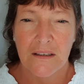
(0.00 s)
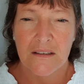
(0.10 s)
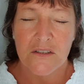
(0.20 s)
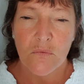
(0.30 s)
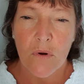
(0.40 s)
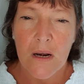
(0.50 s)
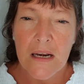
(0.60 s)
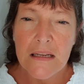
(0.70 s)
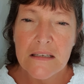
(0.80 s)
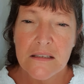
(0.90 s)
Just
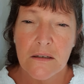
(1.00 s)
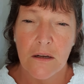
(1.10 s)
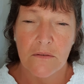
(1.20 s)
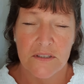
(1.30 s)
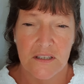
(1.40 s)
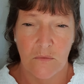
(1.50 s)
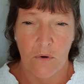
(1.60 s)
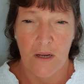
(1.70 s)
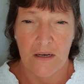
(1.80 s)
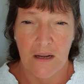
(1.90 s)
release it over to Him
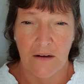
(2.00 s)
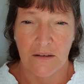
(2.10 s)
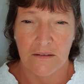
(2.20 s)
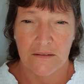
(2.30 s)
right now